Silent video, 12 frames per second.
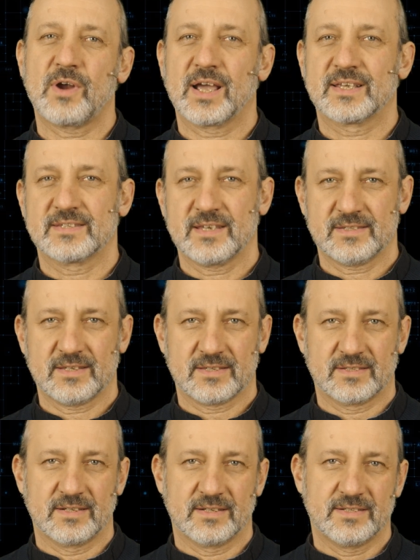
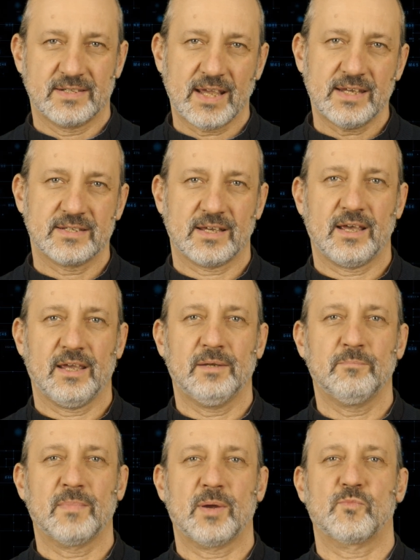accesses the data
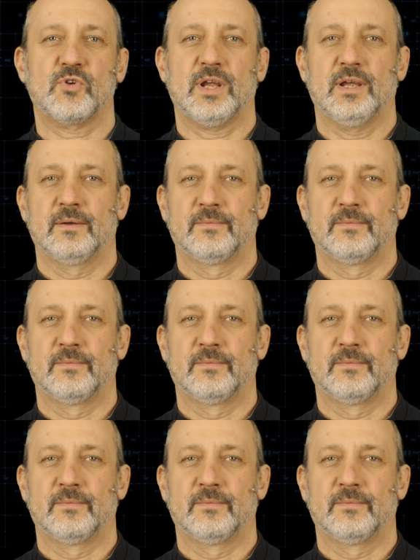in memory.